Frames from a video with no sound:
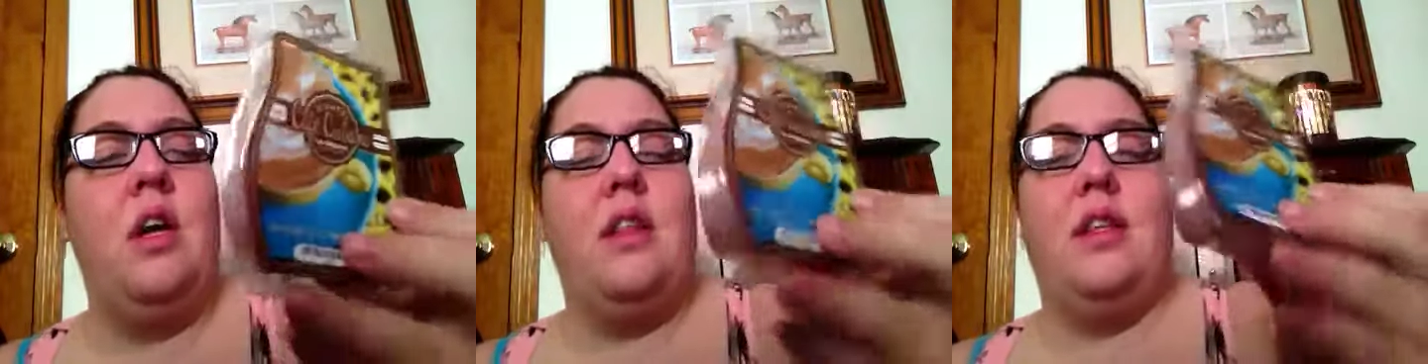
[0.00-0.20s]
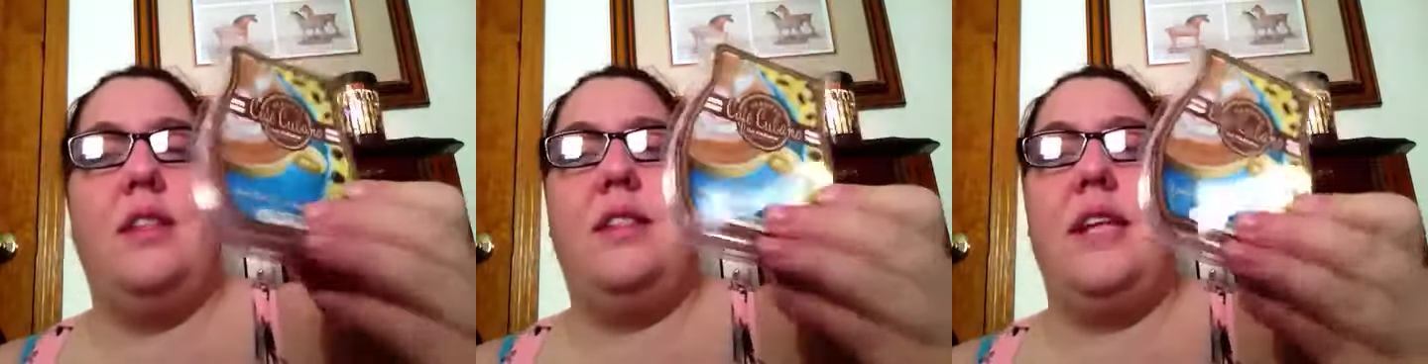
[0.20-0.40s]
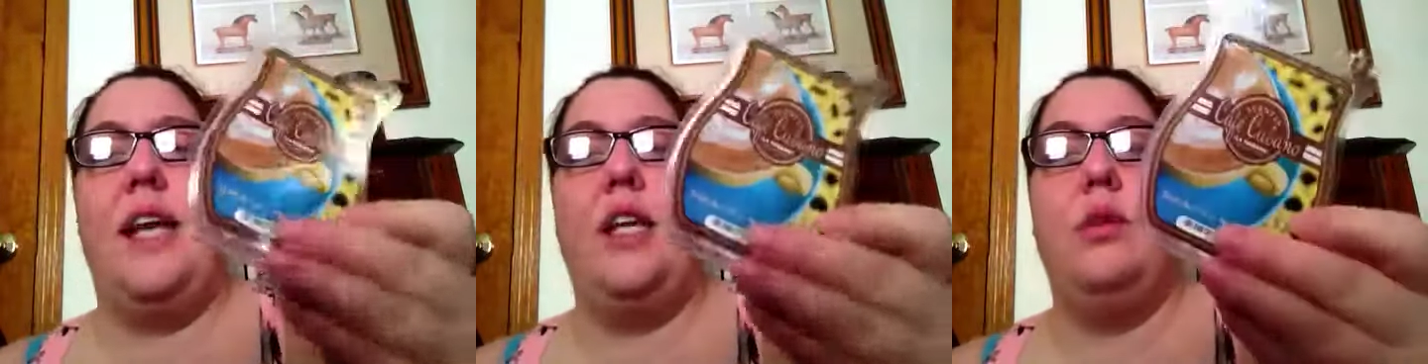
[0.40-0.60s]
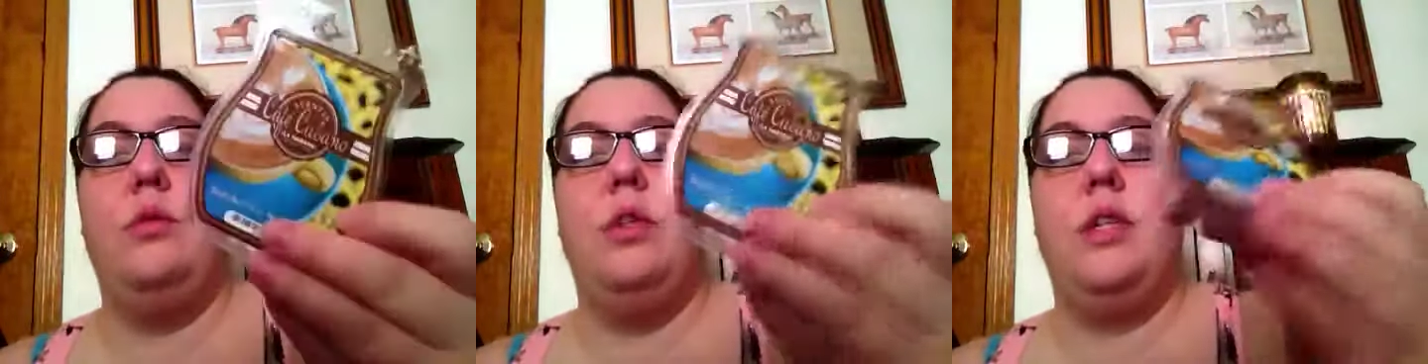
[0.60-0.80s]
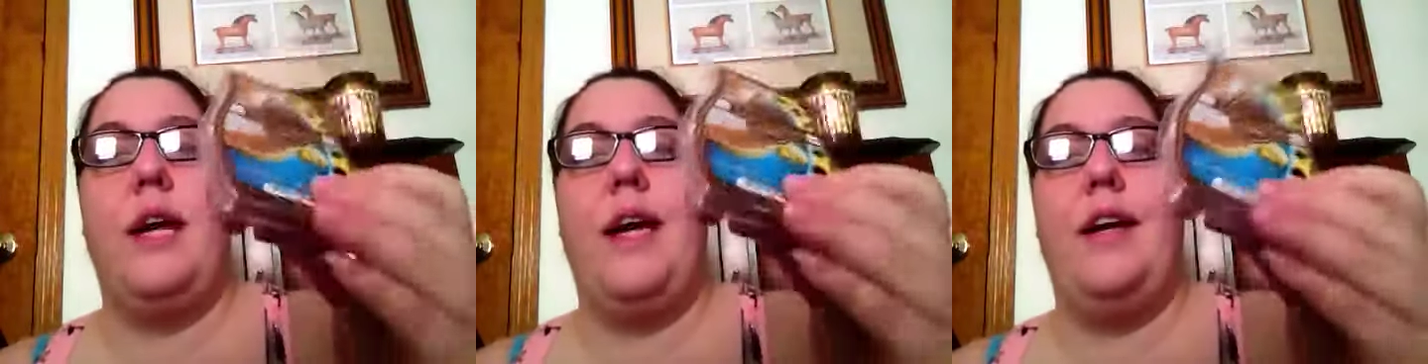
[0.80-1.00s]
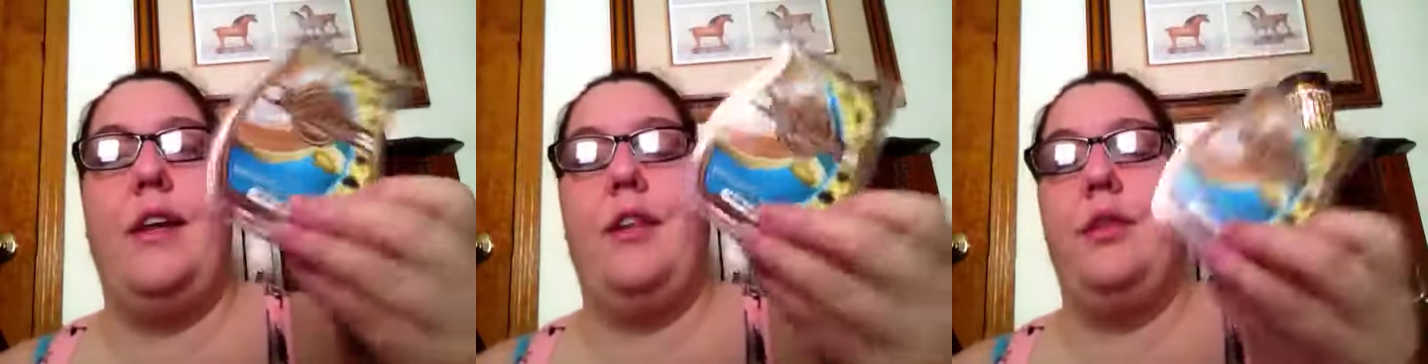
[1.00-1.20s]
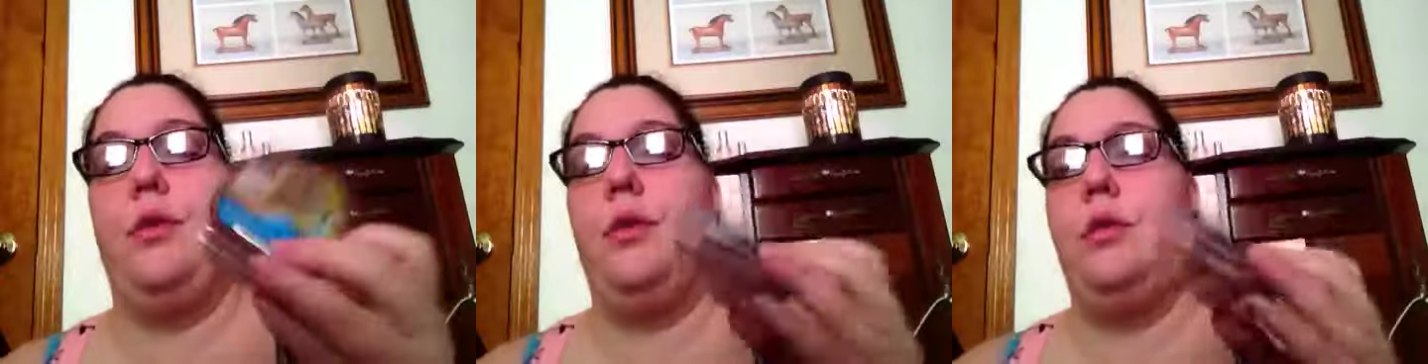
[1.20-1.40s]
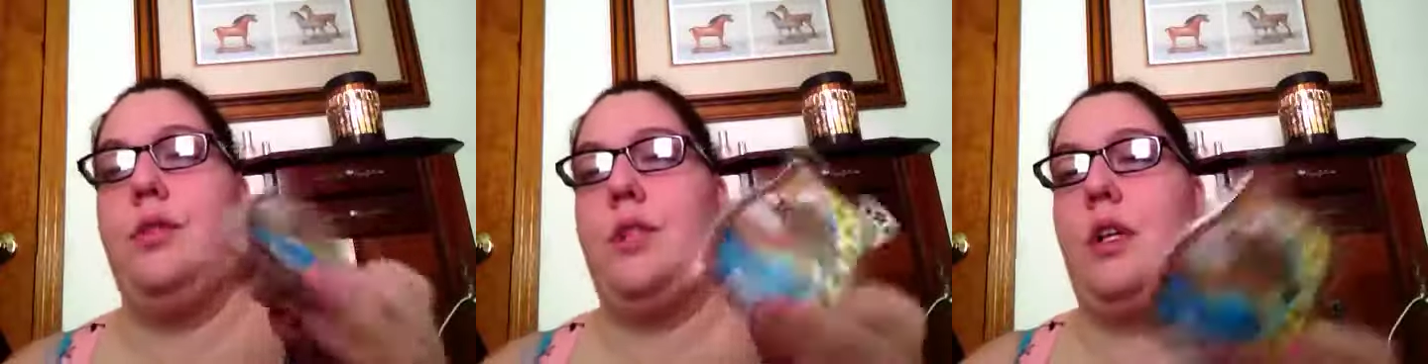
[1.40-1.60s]
the sandalwood kind of
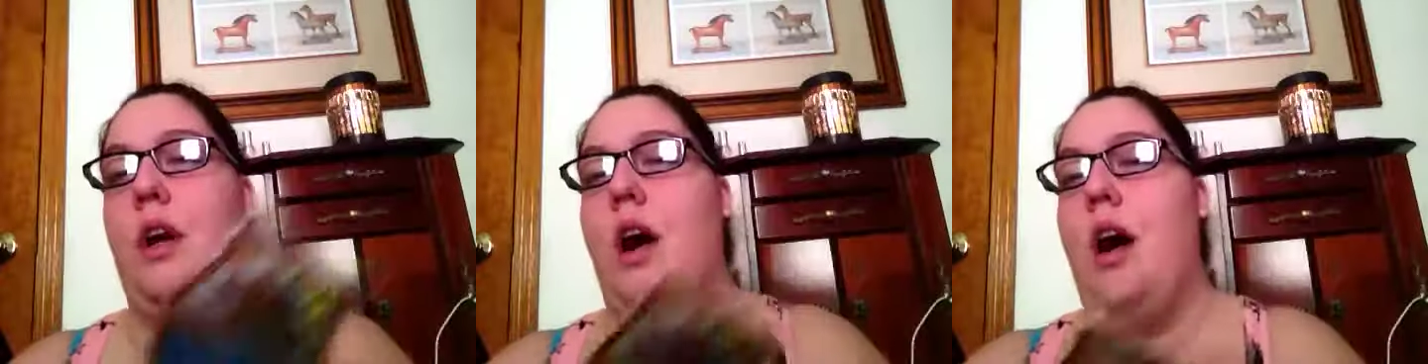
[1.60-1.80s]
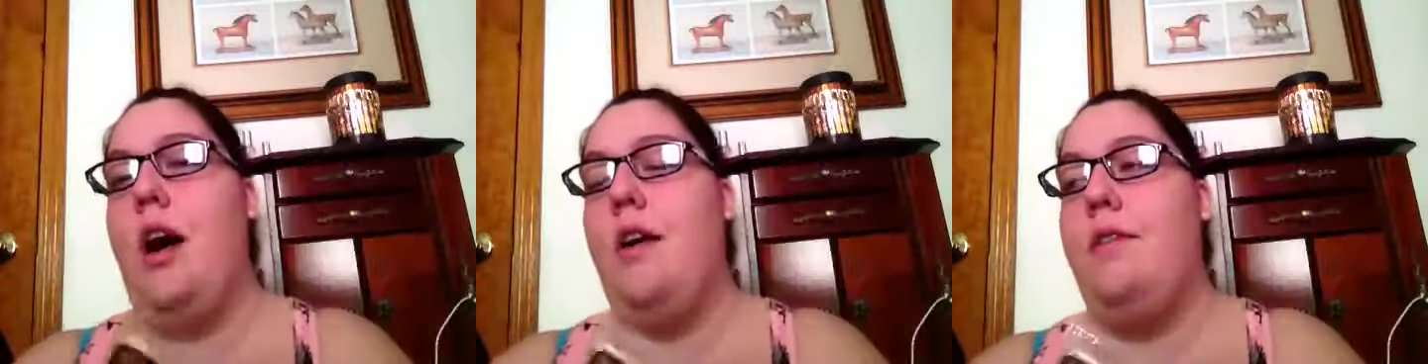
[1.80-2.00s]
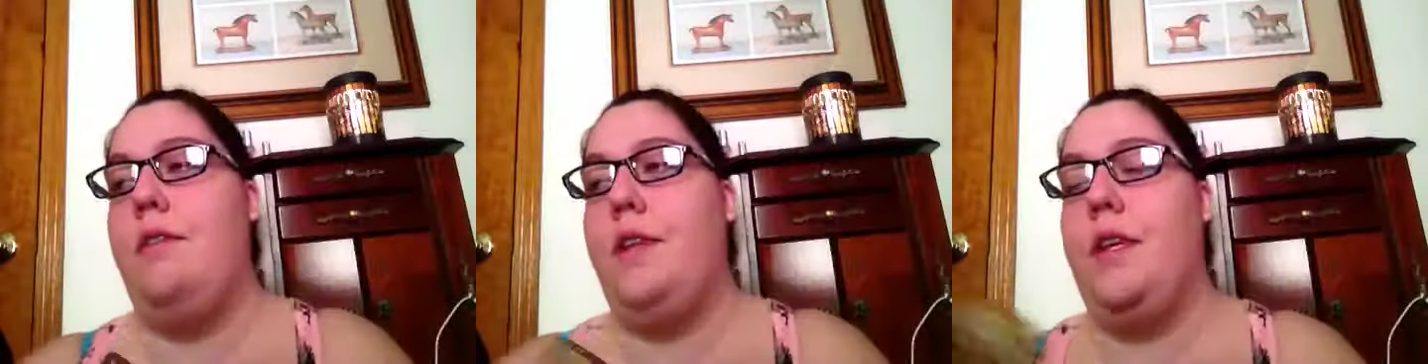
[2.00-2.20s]
throws it off.